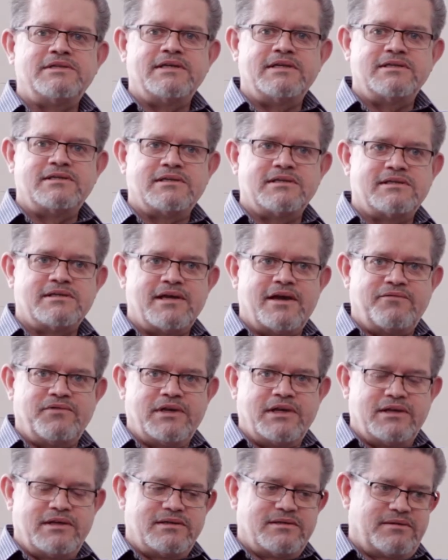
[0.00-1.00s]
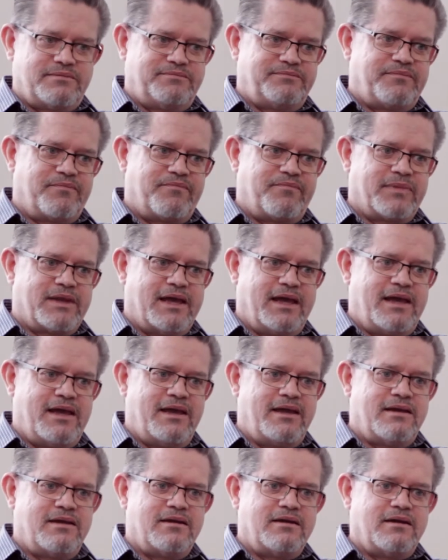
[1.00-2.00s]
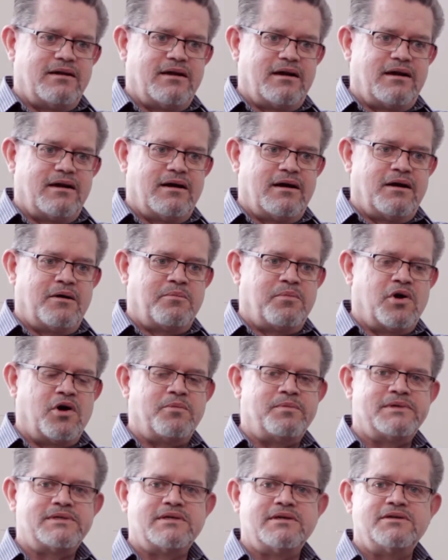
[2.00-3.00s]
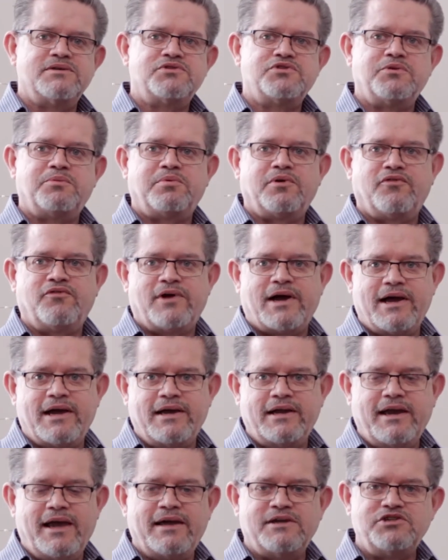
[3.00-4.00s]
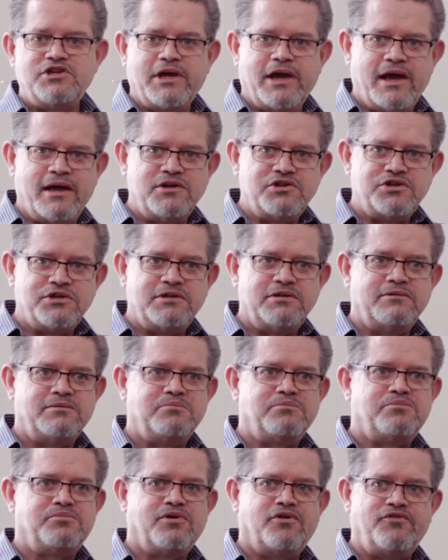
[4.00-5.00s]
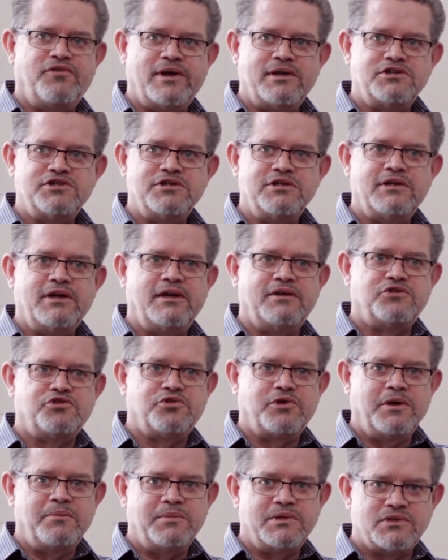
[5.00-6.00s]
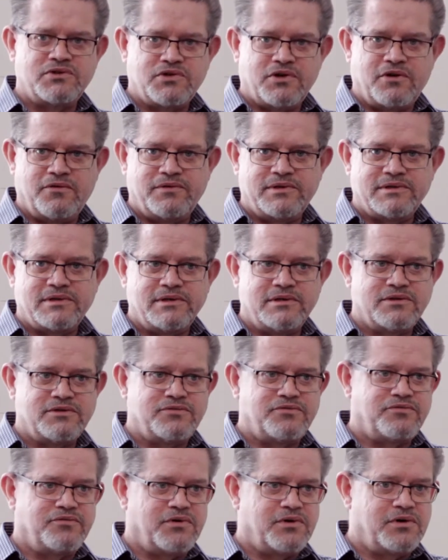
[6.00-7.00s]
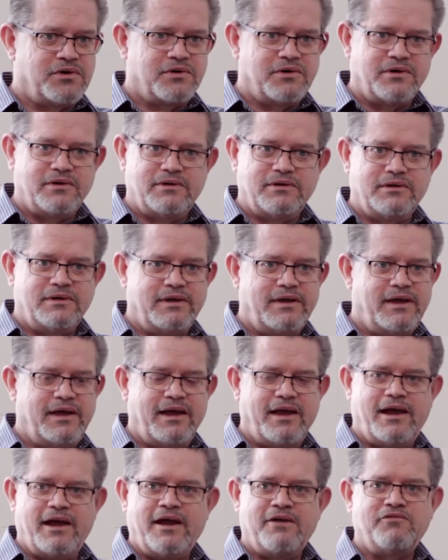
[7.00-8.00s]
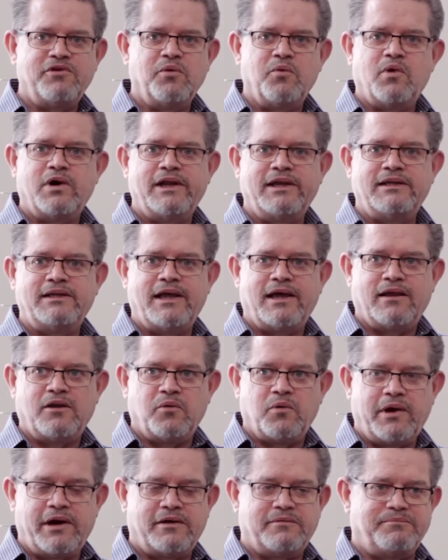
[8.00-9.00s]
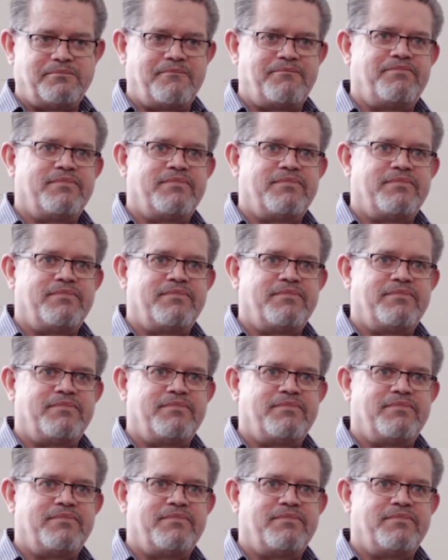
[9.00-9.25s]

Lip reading: since the 70s, and our purpose is to provide education, prevention, and treatment services for everyone in Delaware.